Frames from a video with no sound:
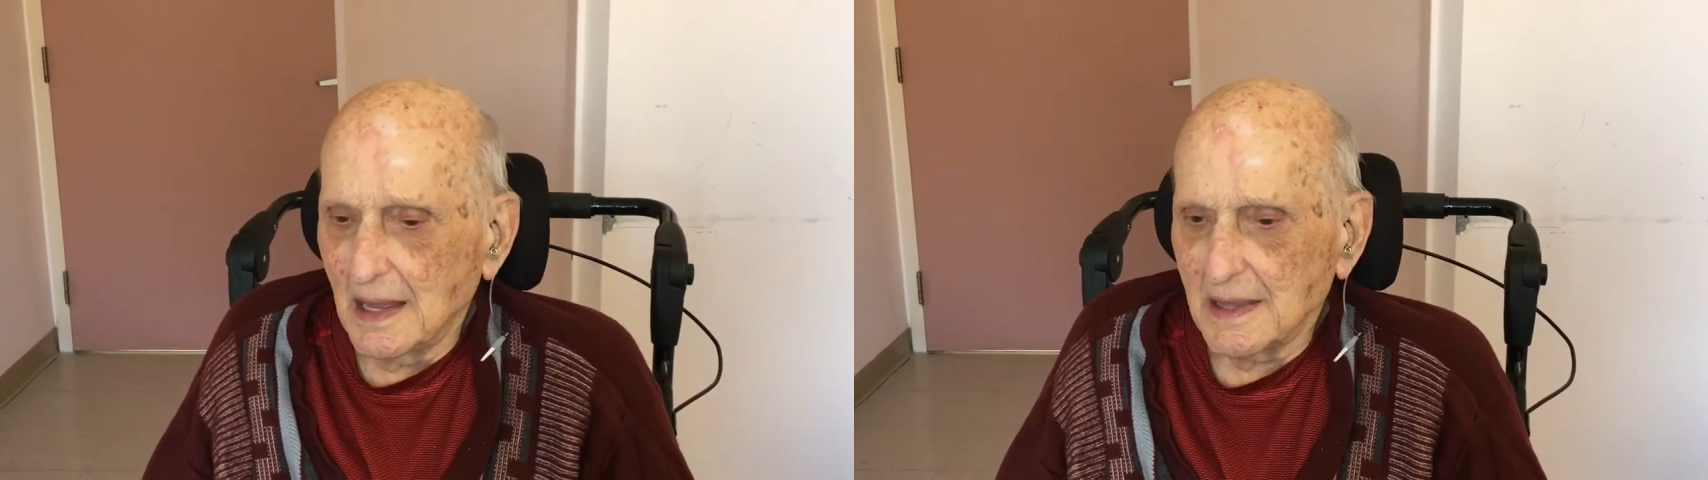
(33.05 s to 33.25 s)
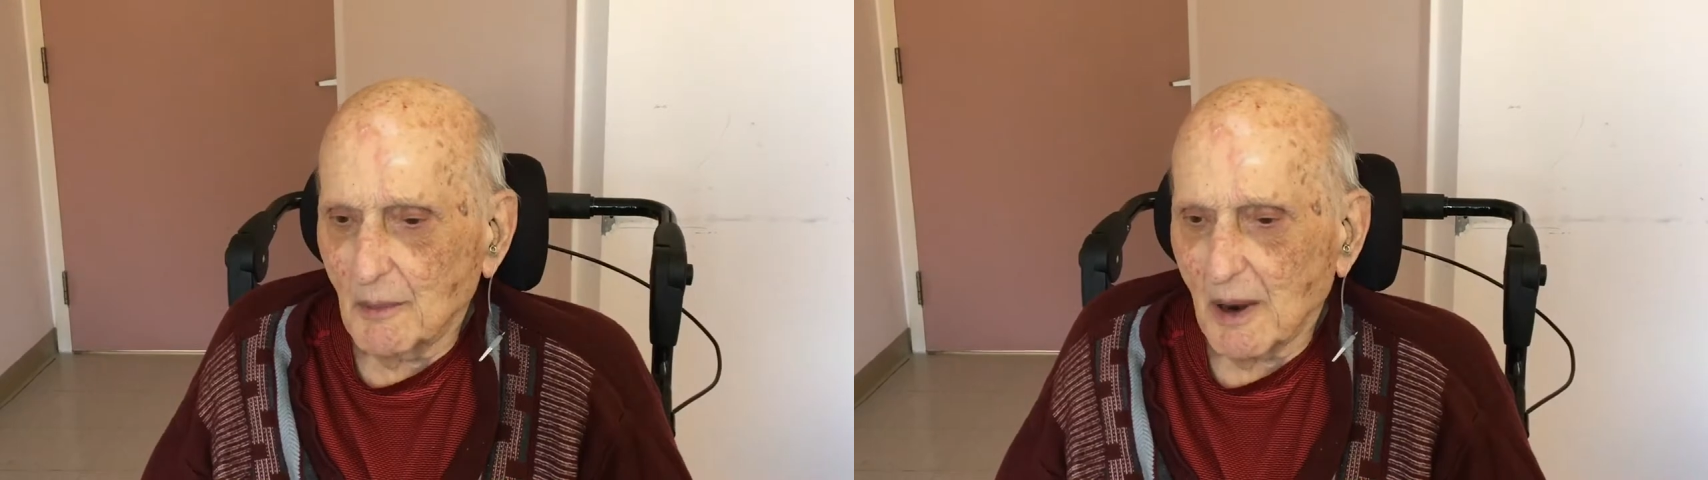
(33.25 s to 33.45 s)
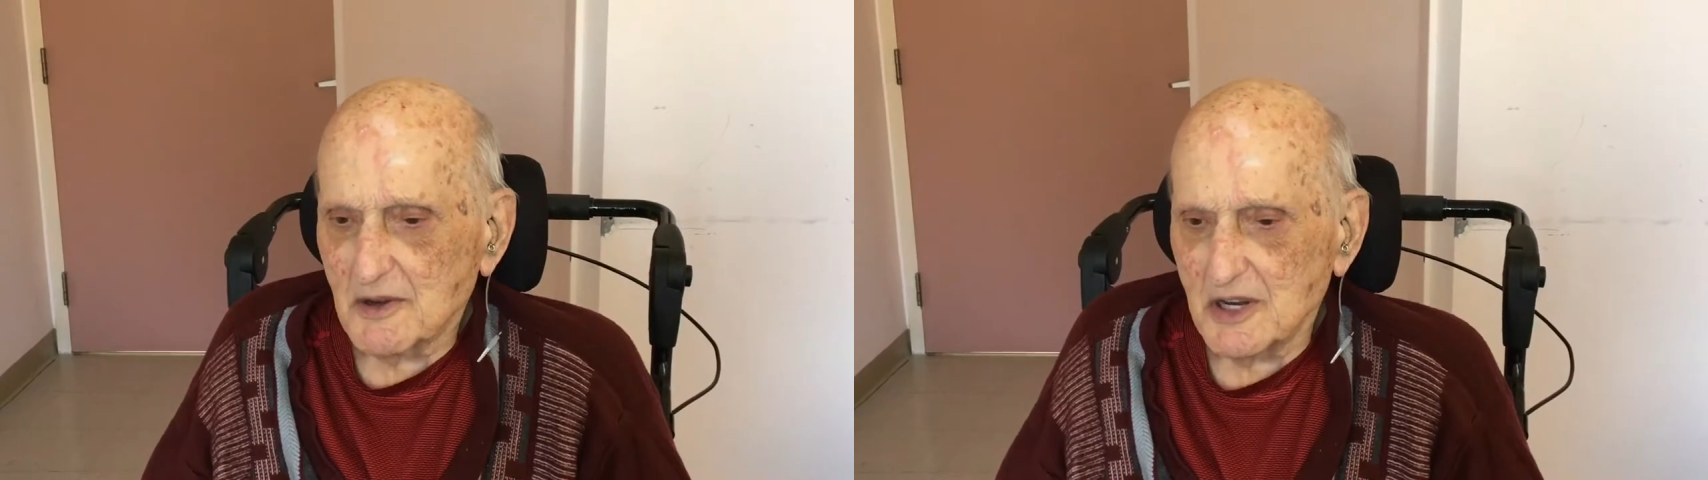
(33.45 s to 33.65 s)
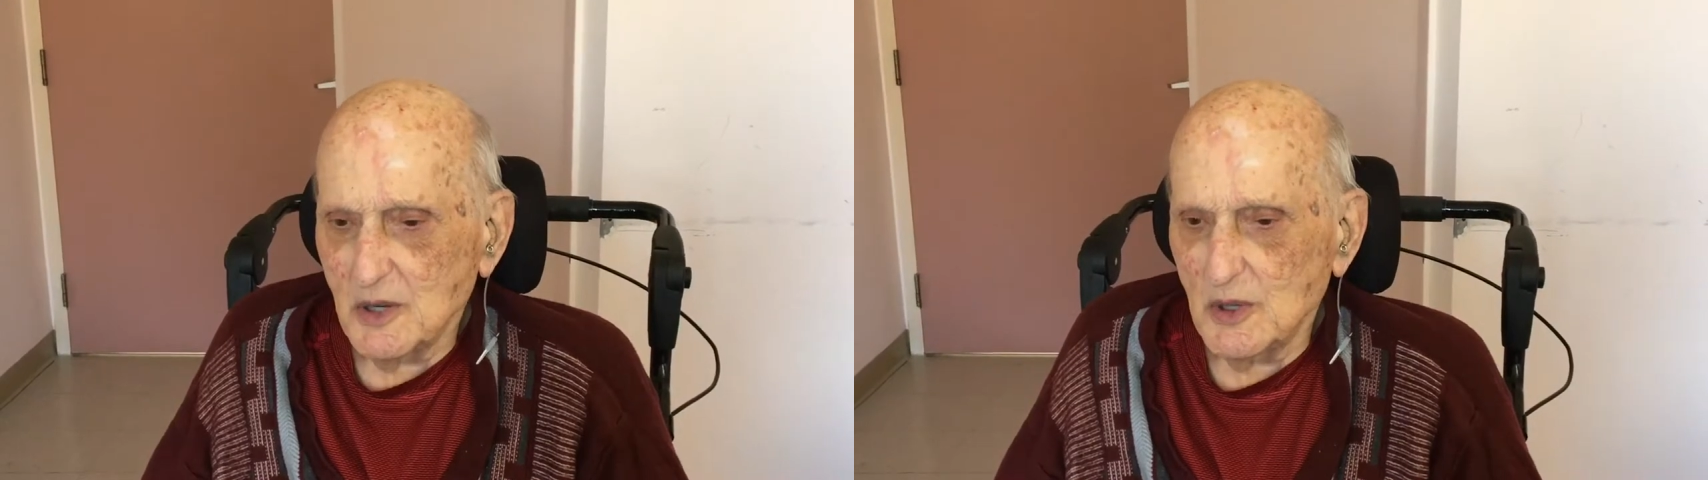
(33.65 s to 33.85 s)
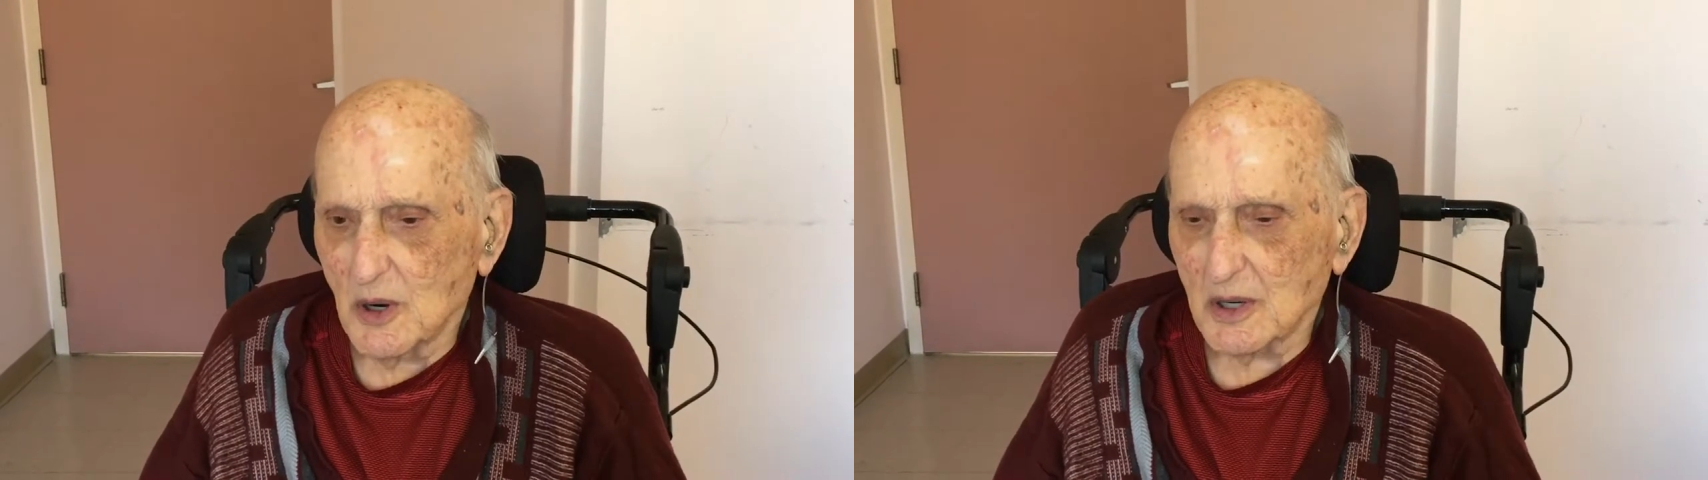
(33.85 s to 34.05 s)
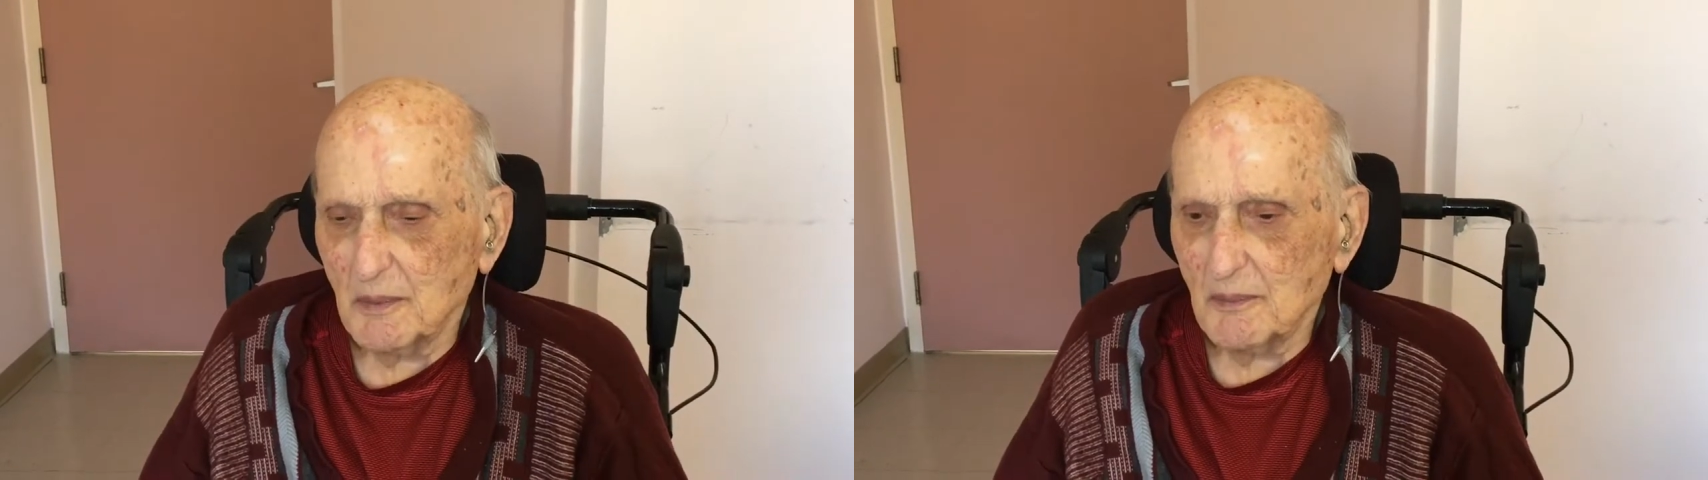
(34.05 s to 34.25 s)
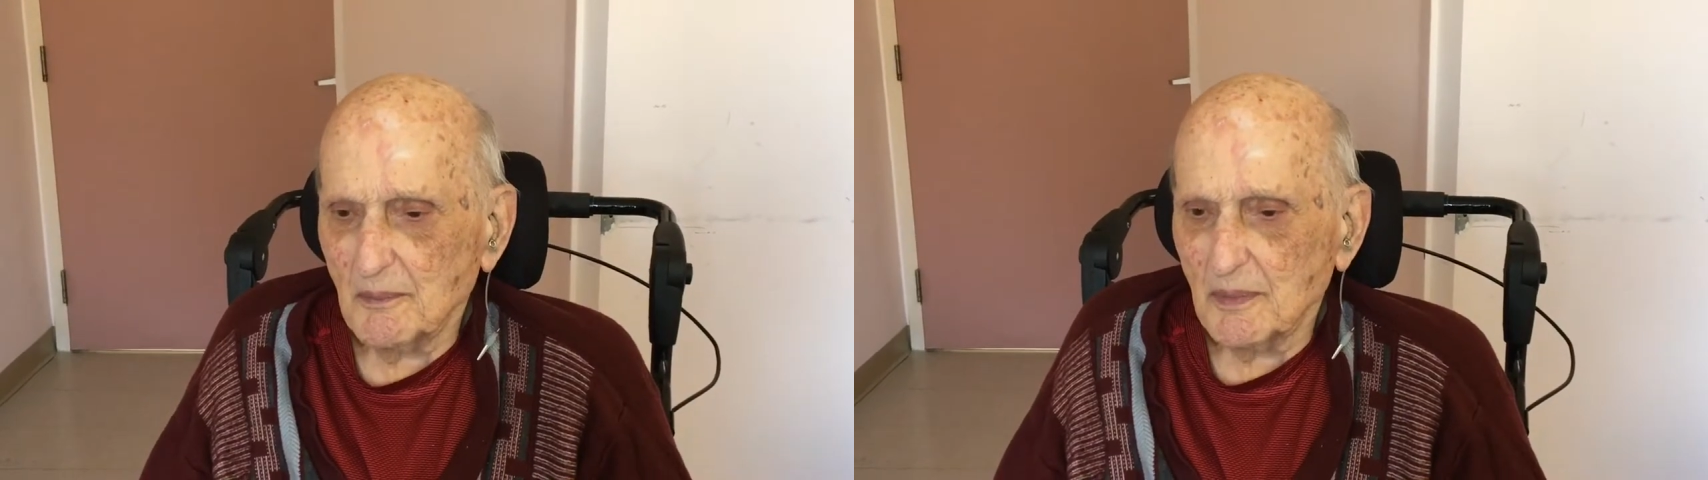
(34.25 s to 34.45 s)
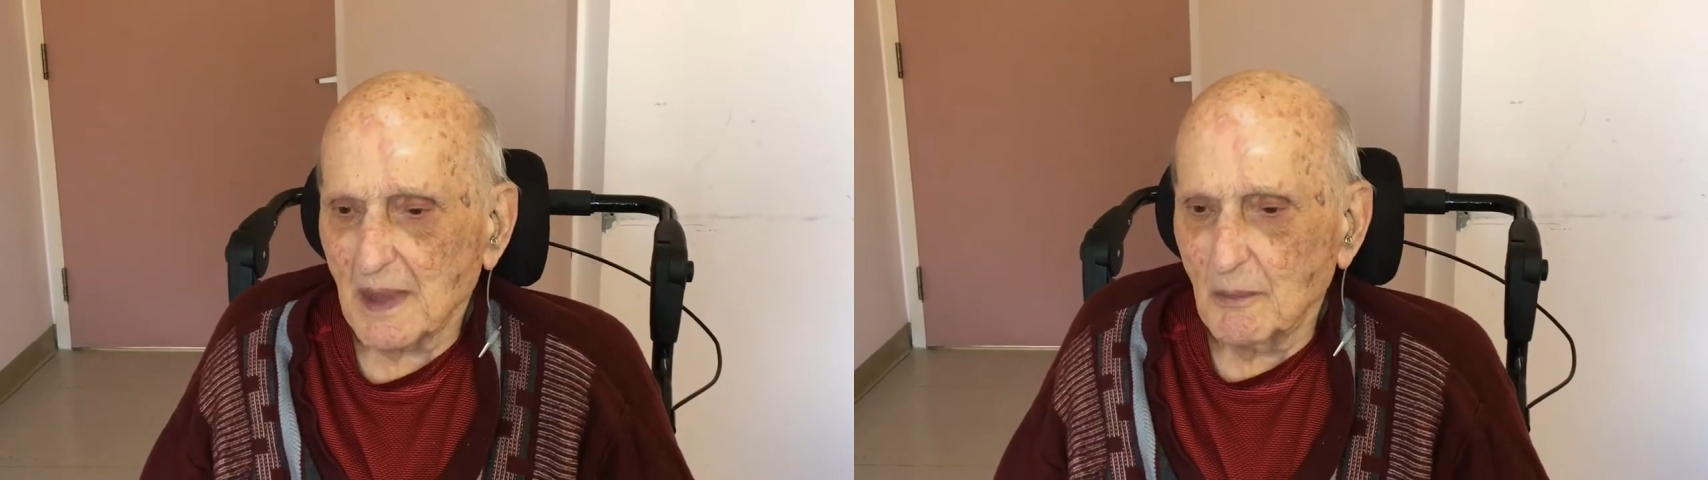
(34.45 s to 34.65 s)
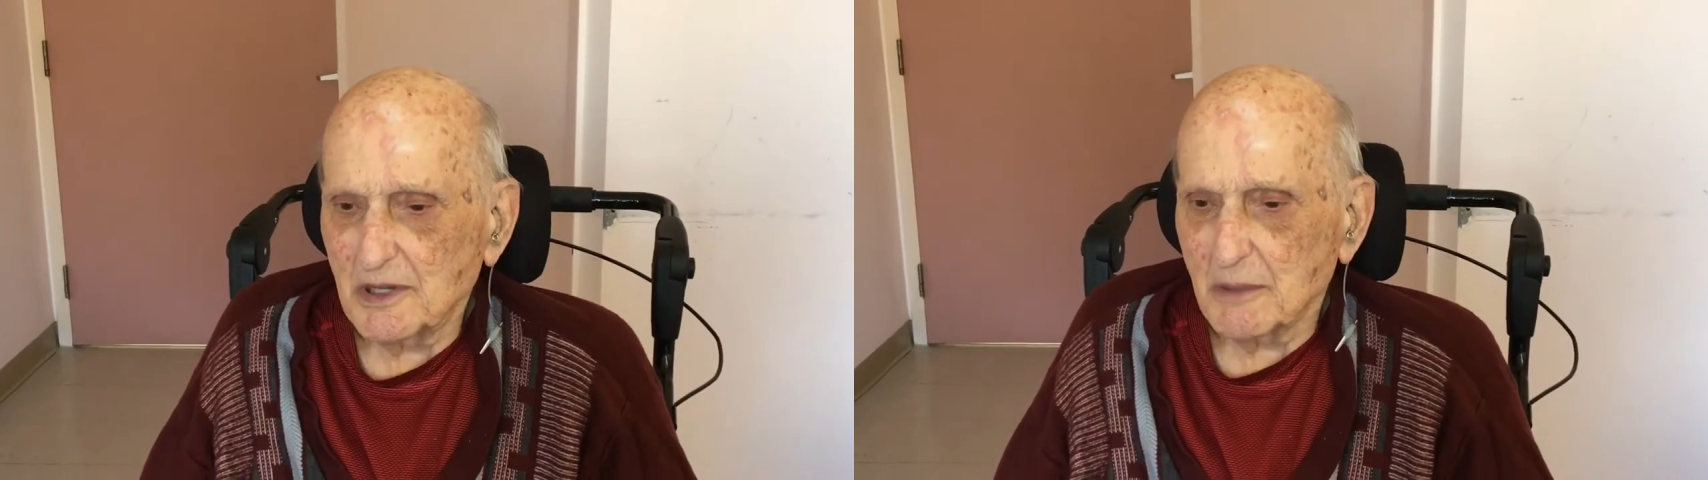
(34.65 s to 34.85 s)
Then when I was in New York, I went